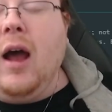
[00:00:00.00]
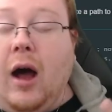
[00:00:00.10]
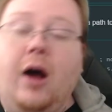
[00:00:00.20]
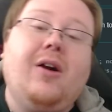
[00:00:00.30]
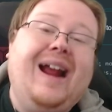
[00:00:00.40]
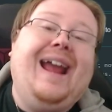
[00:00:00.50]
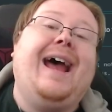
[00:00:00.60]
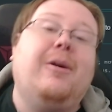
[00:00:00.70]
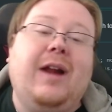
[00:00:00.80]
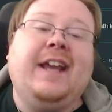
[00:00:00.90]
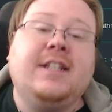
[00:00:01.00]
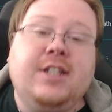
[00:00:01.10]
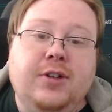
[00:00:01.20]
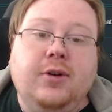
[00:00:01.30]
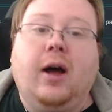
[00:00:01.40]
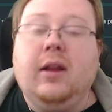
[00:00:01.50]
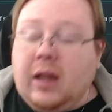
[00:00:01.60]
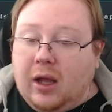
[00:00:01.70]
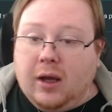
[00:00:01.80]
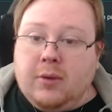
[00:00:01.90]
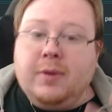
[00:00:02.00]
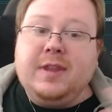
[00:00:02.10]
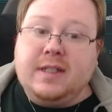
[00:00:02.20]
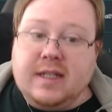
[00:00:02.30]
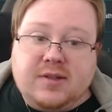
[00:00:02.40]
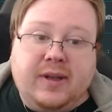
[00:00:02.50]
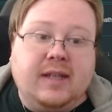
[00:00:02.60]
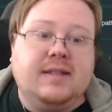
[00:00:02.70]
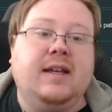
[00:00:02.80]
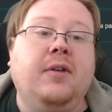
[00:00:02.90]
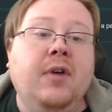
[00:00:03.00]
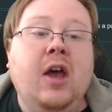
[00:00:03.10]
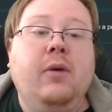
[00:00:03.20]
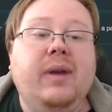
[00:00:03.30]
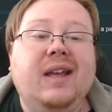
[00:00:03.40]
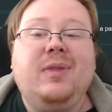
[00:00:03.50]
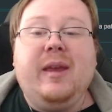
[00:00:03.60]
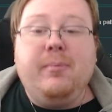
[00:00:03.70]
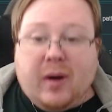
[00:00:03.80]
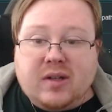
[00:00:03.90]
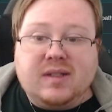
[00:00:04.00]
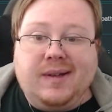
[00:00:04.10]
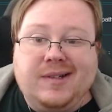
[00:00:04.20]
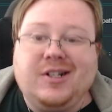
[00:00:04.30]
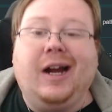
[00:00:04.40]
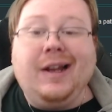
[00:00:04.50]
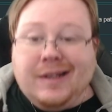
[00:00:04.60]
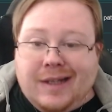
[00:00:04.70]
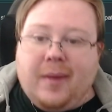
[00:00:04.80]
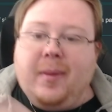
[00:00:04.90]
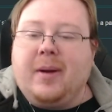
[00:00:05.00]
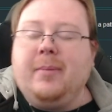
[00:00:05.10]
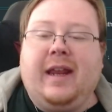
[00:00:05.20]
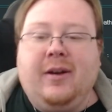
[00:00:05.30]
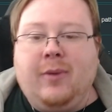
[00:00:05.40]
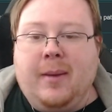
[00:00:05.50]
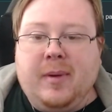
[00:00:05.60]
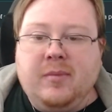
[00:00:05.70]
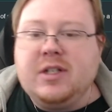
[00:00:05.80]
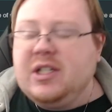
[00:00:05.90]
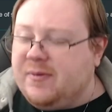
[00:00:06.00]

All right, at rank 2, along with the Duskwing itself, we get the Burst Launcher, another main weapon, which is